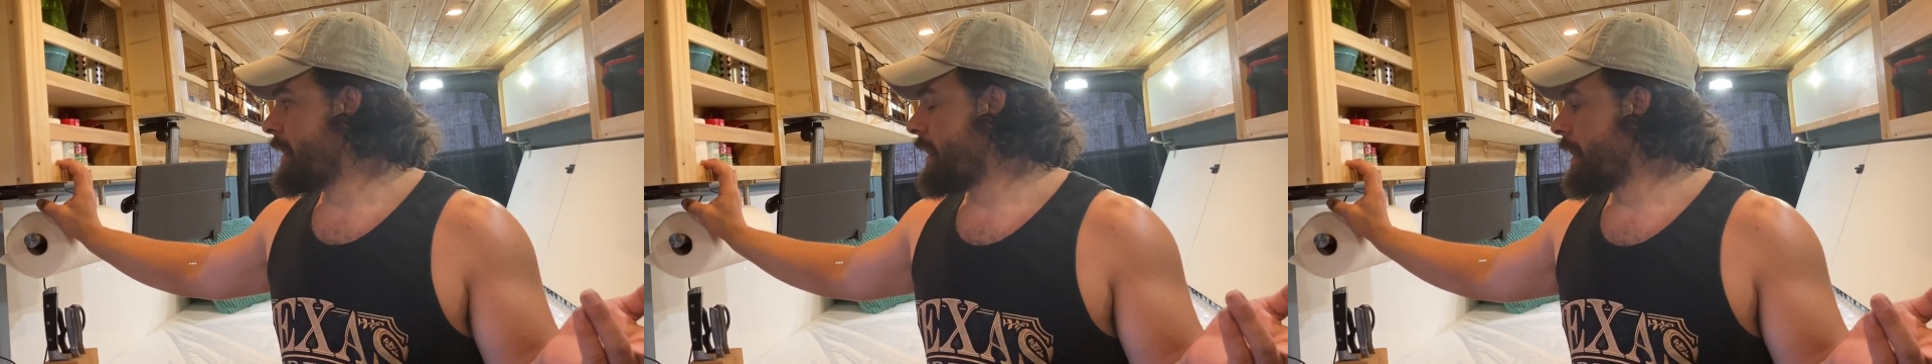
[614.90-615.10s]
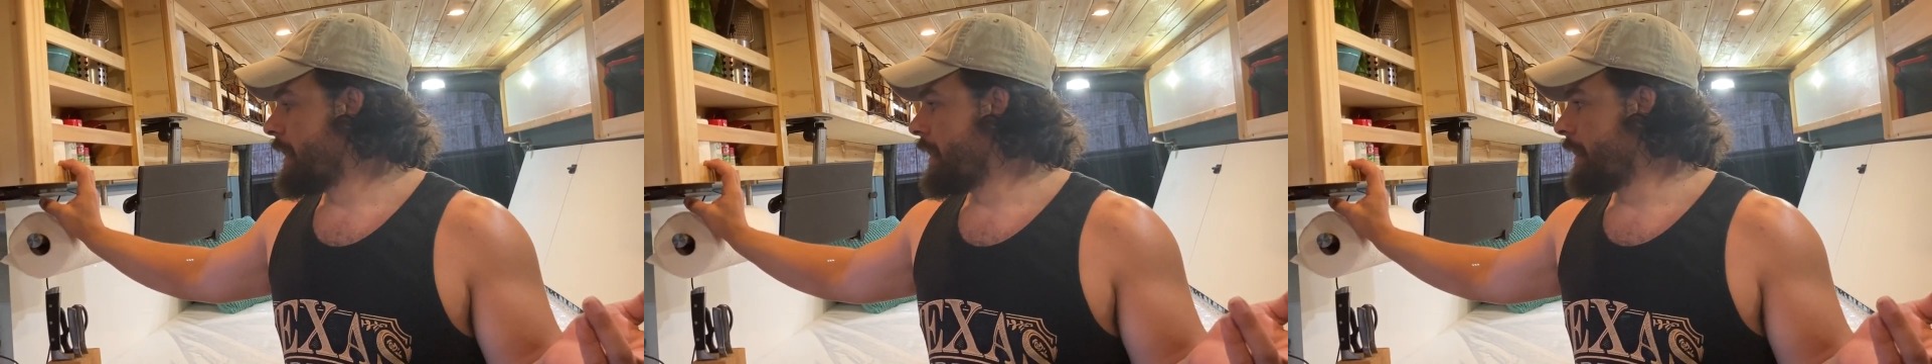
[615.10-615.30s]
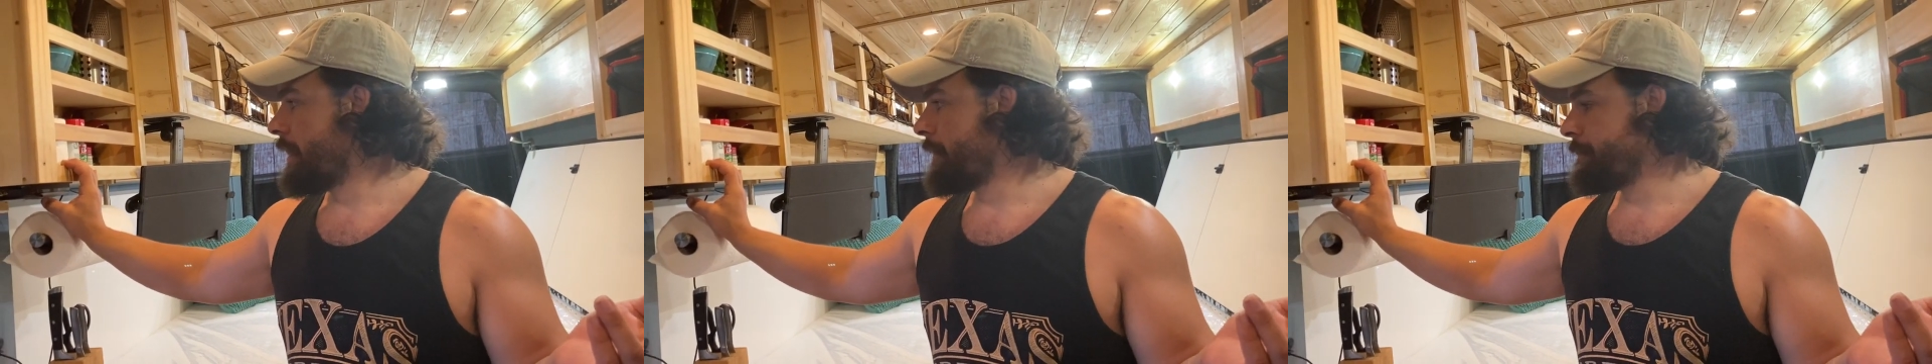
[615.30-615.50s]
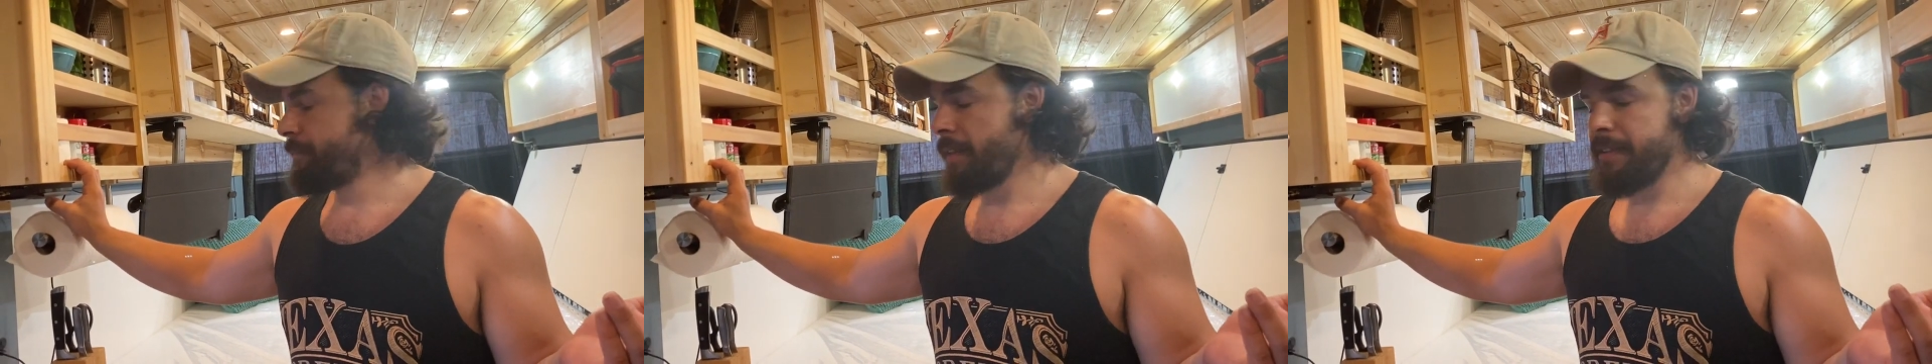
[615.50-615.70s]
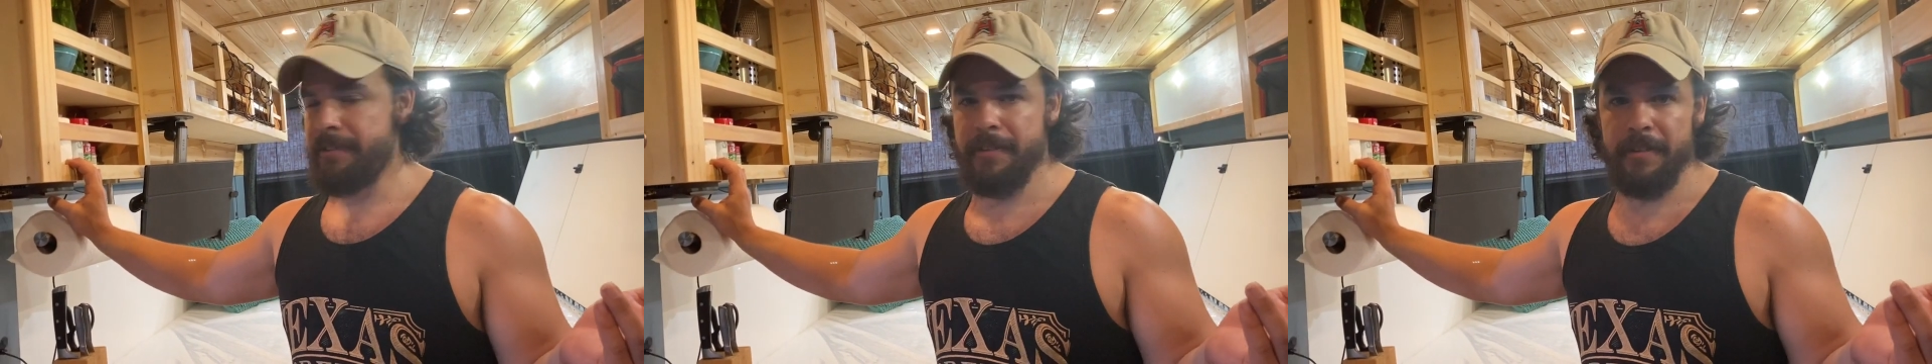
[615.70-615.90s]

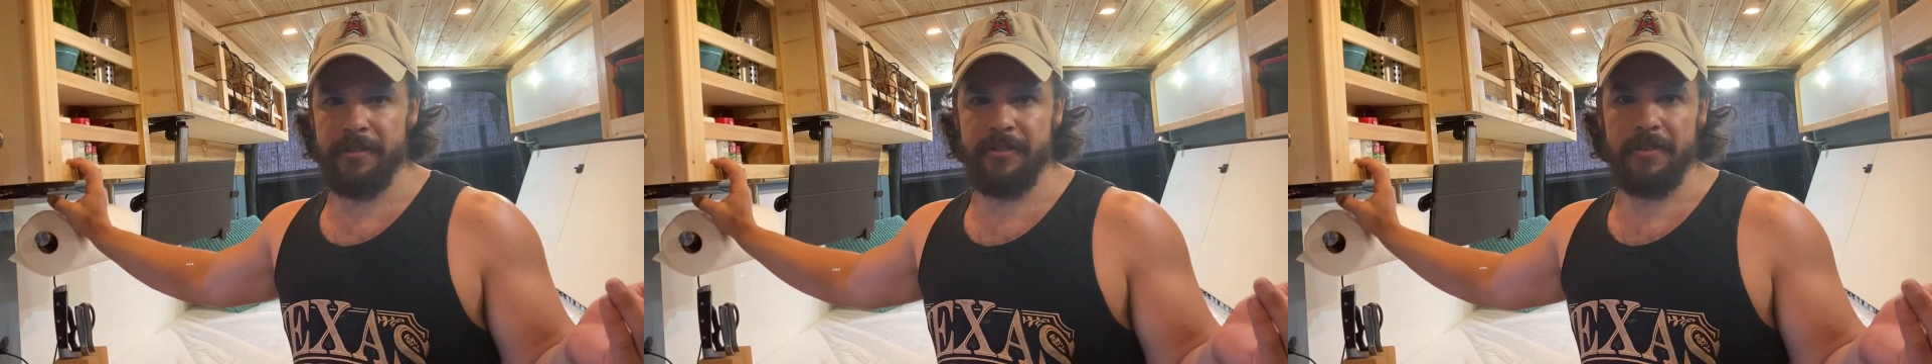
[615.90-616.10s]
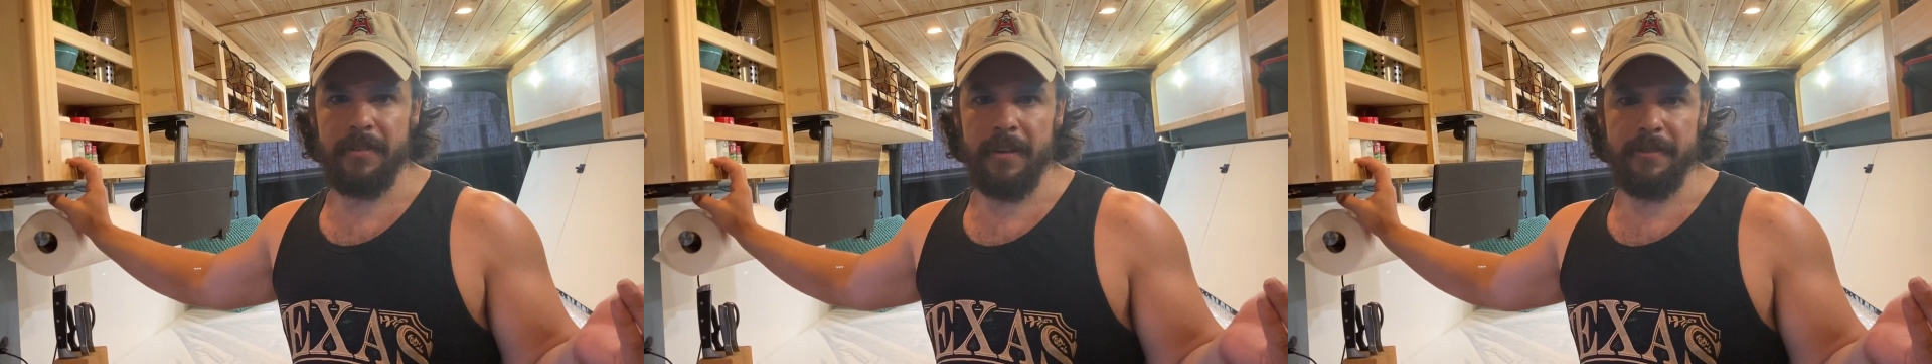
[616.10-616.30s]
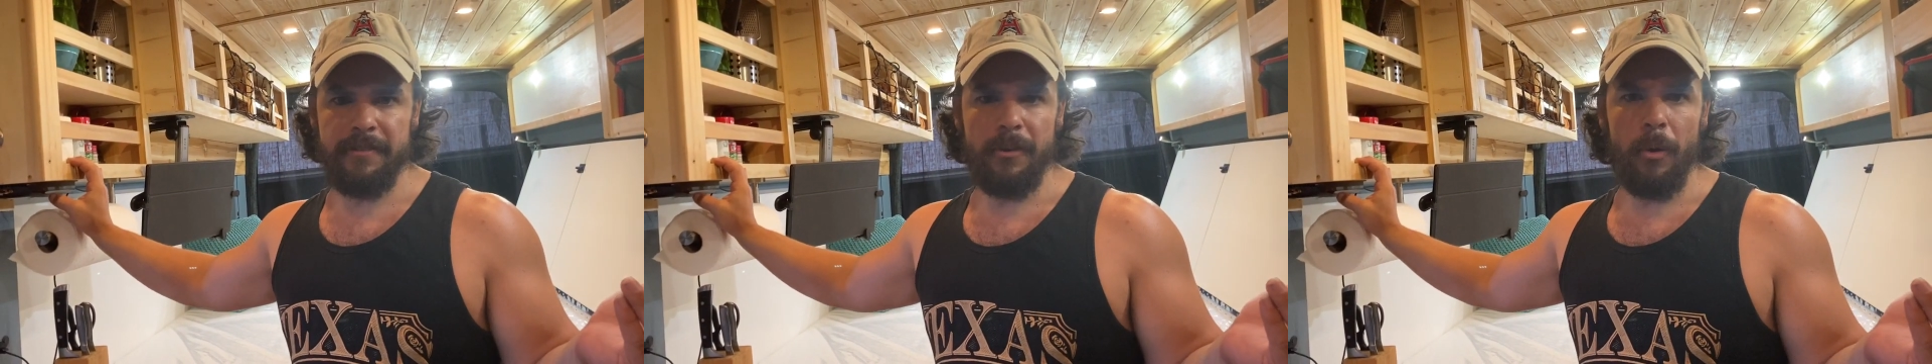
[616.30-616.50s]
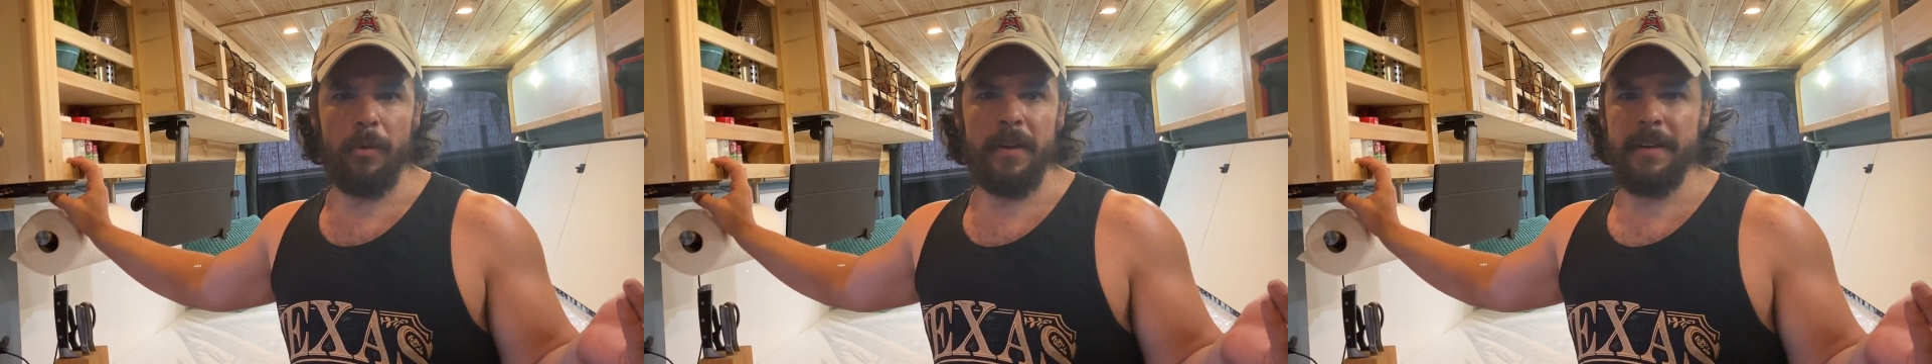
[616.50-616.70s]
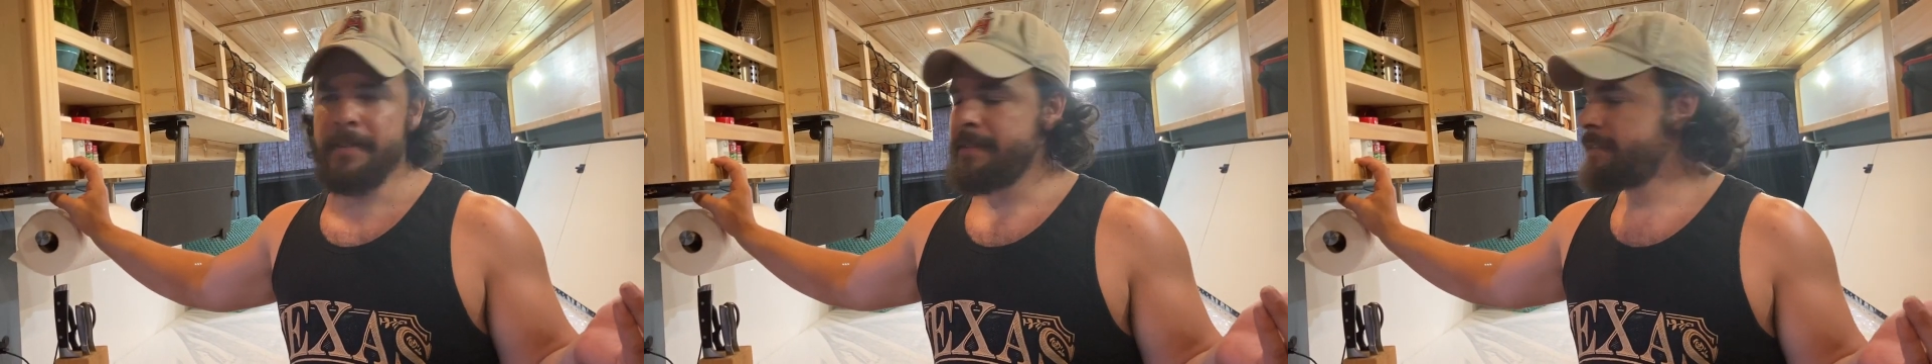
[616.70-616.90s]
It's the
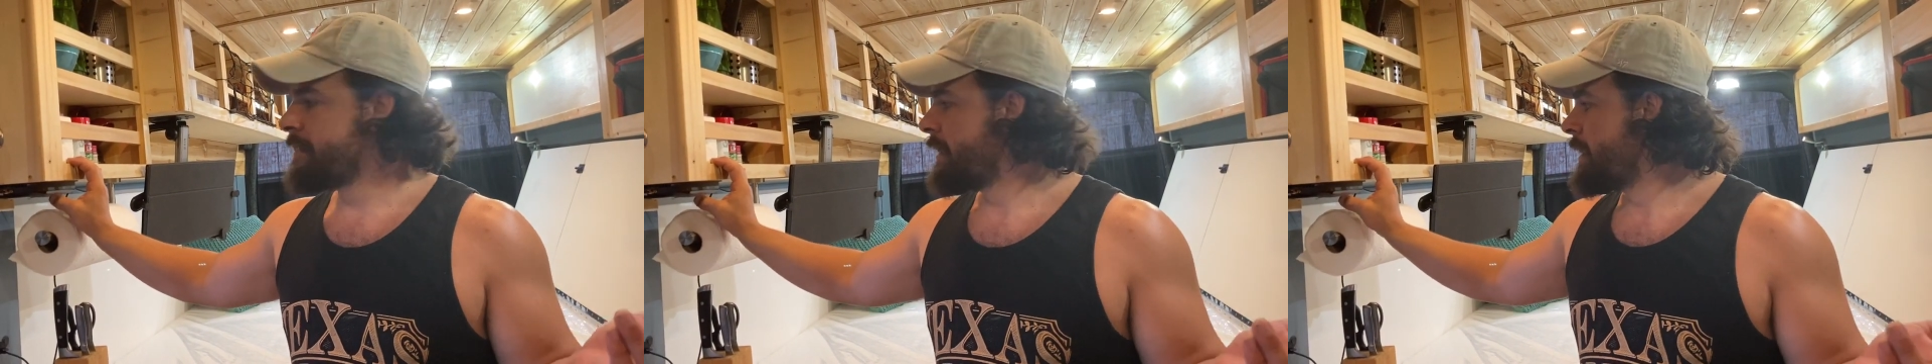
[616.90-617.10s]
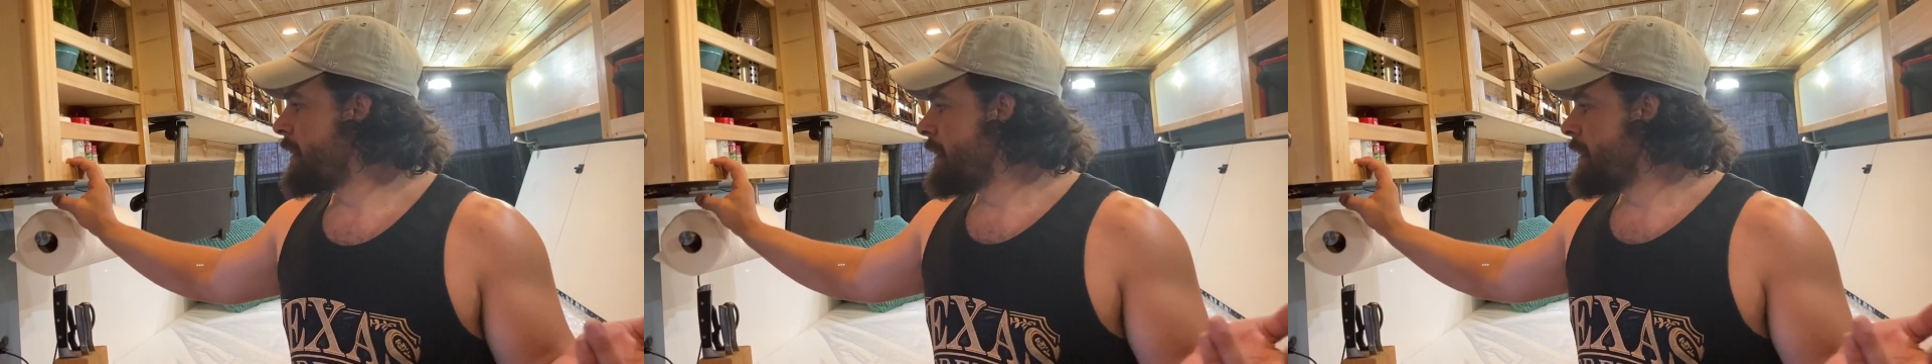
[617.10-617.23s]
Solus.